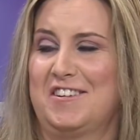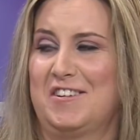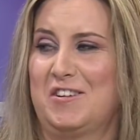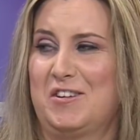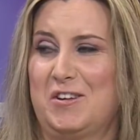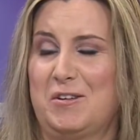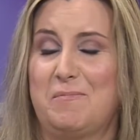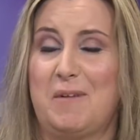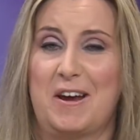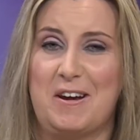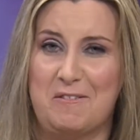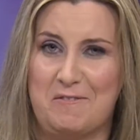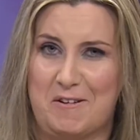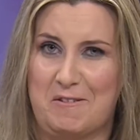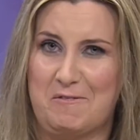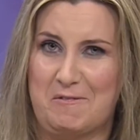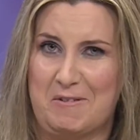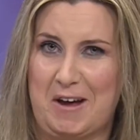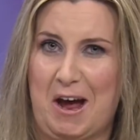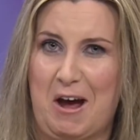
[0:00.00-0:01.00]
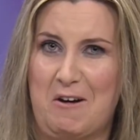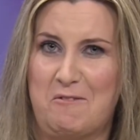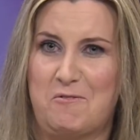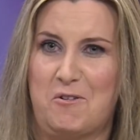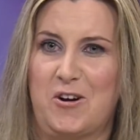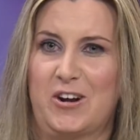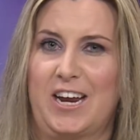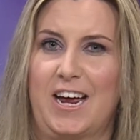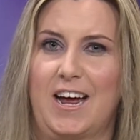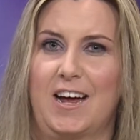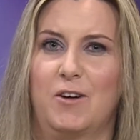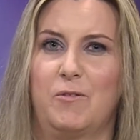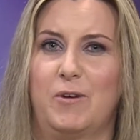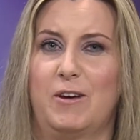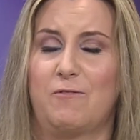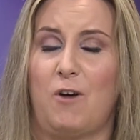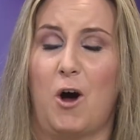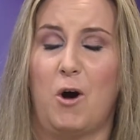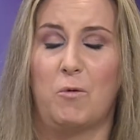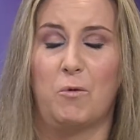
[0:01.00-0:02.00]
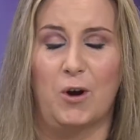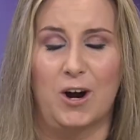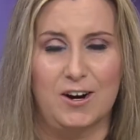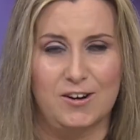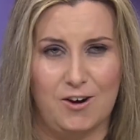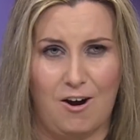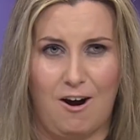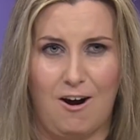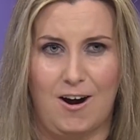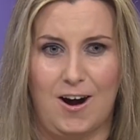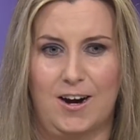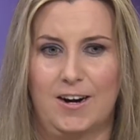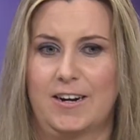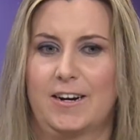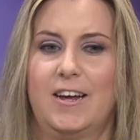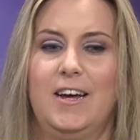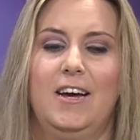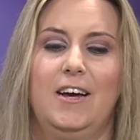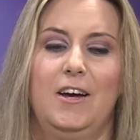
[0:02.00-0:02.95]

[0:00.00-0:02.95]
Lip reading: to benefit from California. We've all worked hard,